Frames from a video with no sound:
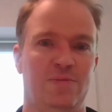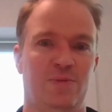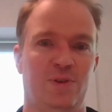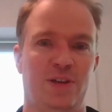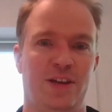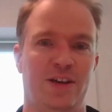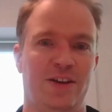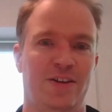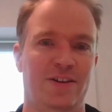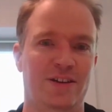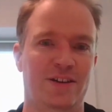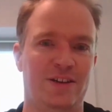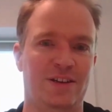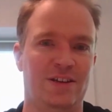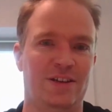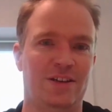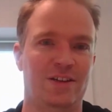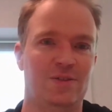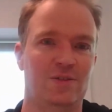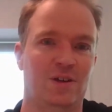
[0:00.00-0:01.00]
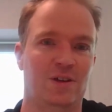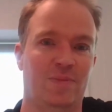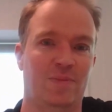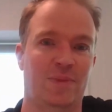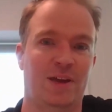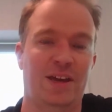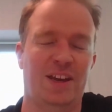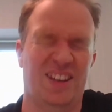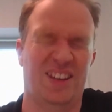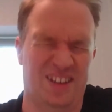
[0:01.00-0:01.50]
per year. So a
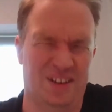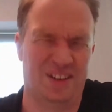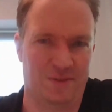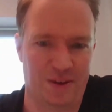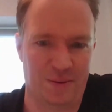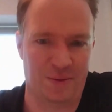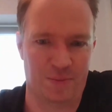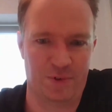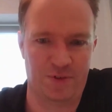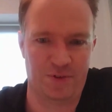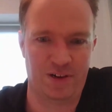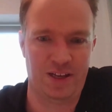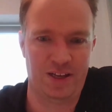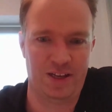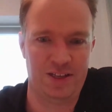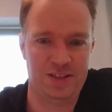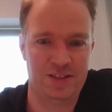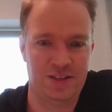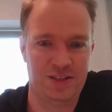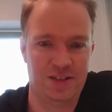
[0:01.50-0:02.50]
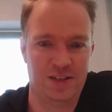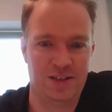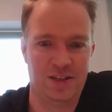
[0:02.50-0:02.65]
May and a November release.